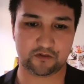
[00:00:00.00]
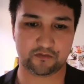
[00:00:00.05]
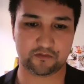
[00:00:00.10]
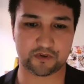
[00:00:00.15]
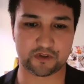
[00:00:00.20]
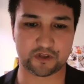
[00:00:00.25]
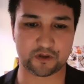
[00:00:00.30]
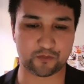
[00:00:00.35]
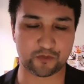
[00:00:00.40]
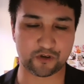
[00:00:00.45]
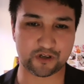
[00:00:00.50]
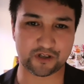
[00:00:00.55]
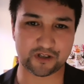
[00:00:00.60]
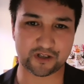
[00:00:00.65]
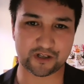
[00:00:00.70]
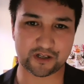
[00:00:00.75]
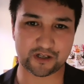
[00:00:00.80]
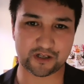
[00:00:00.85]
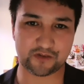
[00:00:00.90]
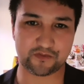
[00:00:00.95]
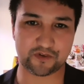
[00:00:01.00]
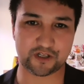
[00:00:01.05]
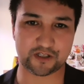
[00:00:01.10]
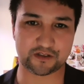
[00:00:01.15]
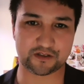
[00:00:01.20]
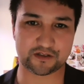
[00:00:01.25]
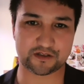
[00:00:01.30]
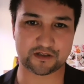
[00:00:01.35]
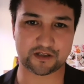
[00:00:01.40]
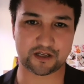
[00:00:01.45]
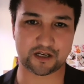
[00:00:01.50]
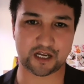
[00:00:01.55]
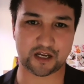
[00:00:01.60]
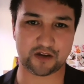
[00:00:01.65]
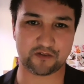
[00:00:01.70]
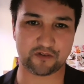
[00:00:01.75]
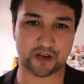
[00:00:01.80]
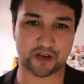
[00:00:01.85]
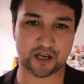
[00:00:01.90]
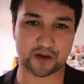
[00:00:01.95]
With the political events that
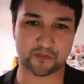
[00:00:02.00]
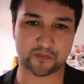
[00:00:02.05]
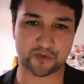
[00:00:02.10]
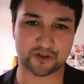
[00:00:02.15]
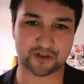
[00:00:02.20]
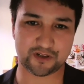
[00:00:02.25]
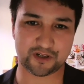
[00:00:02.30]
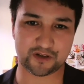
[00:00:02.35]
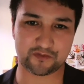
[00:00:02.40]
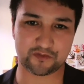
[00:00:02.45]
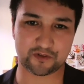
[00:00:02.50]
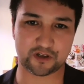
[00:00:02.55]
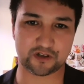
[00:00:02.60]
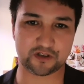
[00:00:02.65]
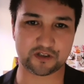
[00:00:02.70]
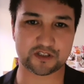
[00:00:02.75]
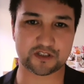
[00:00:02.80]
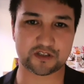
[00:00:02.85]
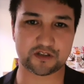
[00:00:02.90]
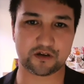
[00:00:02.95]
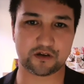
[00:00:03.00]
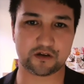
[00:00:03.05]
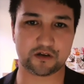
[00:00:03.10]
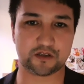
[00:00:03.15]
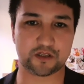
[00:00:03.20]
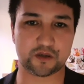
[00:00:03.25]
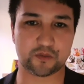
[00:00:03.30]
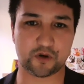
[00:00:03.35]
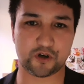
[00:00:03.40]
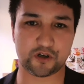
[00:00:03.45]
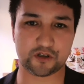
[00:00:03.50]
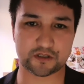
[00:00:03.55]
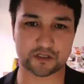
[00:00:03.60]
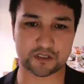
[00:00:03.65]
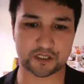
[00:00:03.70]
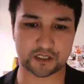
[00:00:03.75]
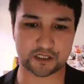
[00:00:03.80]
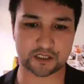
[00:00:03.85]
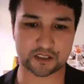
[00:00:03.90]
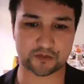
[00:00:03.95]
have happened in Afghanistan in the past
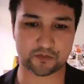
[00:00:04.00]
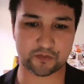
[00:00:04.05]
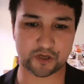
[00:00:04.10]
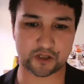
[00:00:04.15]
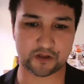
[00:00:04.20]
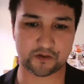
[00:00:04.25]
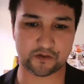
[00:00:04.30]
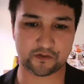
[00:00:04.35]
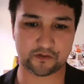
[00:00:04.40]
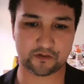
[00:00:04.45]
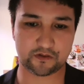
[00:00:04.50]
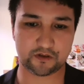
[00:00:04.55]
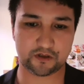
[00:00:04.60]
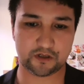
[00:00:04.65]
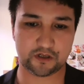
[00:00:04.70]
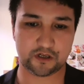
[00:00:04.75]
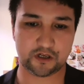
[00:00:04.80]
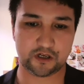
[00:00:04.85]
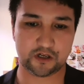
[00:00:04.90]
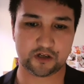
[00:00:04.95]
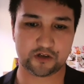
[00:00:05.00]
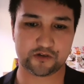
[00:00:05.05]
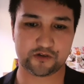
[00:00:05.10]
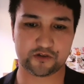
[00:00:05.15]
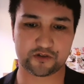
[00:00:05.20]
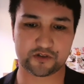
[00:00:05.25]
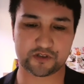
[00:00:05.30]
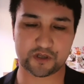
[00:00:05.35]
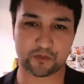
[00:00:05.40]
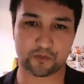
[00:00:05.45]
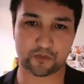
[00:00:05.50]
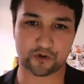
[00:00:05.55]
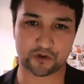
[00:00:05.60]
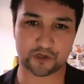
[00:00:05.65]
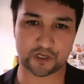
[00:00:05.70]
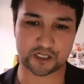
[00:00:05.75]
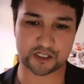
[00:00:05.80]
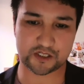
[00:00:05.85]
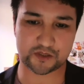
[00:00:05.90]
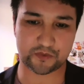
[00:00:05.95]
6 months, your support
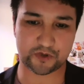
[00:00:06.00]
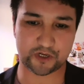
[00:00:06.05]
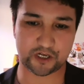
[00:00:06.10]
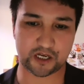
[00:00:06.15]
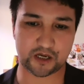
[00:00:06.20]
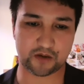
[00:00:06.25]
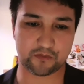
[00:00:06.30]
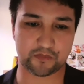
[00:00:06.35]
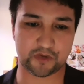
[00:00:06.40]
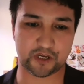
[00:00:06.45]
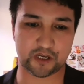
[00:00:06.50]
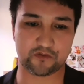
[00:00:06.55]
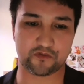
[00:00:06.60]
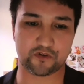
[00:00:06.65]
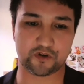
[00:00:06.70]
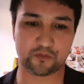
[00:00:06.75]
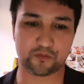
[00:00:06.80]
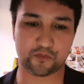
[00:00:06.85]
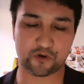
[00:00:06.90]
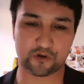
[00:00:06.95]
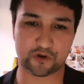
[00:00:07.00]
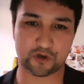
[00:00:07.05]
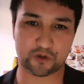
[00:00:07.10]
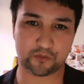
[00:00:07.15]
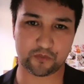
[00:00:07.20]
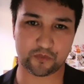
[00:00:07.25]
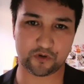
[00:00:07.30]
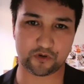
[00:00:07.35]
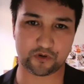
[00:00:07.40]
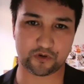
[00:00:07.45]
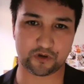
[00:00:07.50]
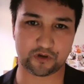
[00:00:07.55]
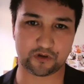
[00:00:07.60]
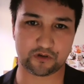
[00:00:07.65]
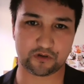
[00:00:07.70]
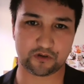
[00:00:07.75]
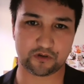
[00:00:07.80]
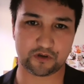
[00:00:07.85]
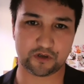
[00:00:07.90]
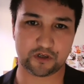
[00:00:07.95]
has become even more
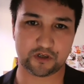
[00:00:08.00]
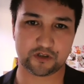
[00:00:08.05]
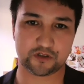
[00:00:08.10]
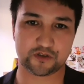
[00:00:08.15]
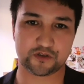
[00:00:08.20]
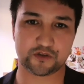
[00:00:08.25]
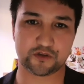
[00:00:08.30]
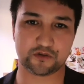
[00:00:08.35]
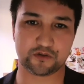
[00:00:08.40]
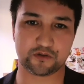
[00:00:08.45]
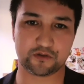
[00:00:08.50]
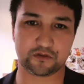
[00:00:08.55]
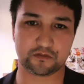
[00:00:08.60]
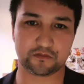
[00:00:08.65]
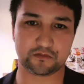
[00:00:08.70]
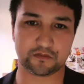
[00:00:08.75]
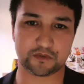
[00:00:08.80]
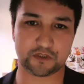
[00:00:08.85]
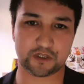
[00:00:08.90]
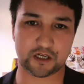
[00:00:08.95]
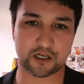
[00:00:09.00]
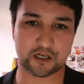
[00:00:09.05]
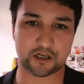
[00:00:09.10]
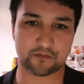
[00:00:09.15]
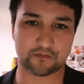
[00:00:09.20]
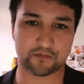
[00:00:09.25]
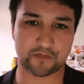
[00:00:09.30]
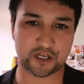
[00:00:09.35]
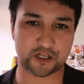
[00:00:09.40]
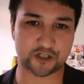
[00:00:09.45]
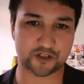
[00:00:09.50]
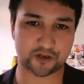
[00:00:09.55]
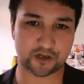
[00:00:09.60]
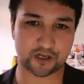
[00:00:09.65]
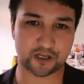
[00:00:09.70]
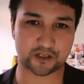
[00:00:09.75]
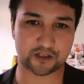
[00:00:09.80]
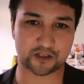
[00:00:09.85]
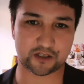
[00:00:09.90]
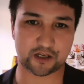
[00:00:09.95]
important to
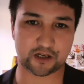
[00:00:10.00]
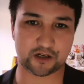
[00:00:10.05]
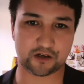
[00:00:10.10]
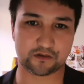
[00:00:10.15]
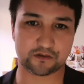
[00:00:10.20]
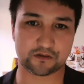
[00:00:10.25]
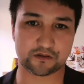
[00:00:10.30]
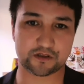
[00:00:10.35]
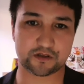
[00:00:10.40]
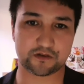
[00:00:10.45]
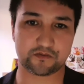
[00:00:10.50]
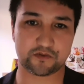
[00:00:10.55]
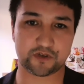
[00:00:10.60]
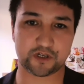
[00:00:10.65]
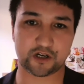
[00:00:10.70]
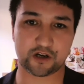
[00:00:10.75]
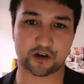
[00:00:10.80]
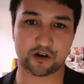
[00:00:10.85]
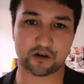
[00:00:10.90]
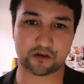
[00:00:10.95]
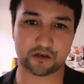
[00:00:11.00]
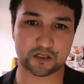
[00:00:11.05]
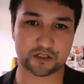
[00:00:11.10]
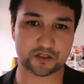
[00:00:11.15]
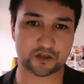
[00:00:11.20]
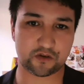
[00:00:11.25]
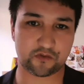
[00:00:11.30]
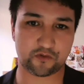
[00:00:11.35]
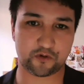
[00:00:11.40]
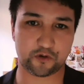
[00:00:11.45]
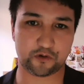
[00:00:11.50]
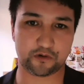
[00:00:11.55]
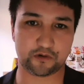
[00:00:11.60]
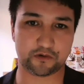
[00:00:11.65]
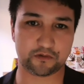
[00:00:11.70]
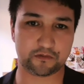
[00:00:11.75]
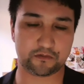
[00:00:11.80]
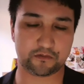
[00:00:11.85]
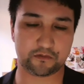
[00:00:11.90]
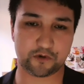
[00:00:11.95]
educate girls regardless of
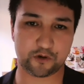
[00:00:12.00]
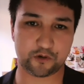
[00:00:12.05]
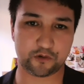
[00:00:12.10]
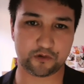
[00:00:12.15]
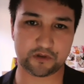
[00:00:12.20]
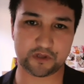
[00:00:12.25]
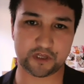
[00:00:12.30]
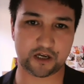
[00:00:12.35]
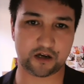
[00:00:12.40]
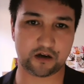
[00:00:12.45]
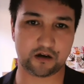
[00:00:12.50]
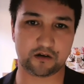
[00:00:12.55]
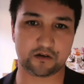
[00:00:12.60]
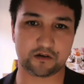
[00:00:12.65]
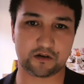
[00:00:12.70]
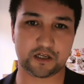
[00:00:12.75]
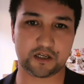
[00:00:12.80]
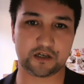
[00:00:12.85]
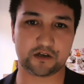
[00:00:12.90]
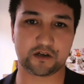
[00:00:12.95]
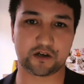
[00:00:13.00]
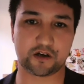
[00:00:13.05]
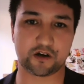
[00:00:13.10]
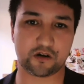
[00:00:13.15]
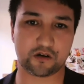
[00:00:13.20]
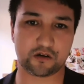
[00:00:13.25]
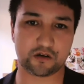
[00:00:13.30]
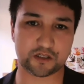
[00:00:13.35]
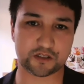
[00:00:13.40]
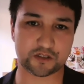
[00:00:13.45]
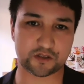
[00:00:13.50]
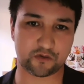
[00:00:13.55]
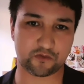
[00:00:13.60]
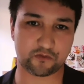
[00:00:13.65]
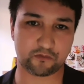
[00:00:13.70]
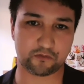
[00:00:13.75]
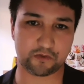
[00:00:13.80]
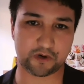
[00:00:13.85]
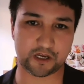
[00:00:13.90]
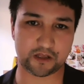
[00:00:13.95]
who they are and regardless of
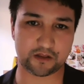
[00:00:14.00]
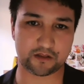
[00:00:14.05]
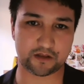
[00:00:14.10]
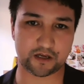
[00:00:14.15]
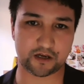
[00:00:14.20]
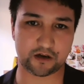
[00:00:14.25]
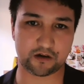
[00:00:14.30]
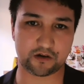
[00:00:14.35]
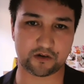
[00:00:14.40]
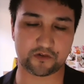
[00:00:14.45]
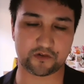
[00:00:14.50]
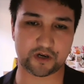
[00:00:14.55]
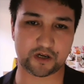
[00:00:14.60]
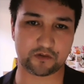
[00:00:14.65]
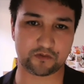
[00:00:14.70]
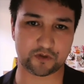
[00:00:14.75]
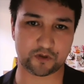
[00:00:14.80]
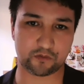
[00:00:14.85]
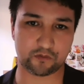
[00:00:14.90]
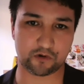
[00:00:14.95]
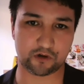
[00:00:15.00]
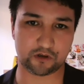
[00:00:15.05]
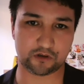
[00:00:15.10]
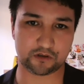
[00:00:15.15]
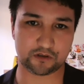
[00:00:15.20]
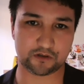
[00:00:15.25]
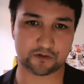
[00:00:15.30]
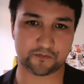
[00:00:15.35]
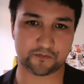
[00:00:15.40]
where they are around the world.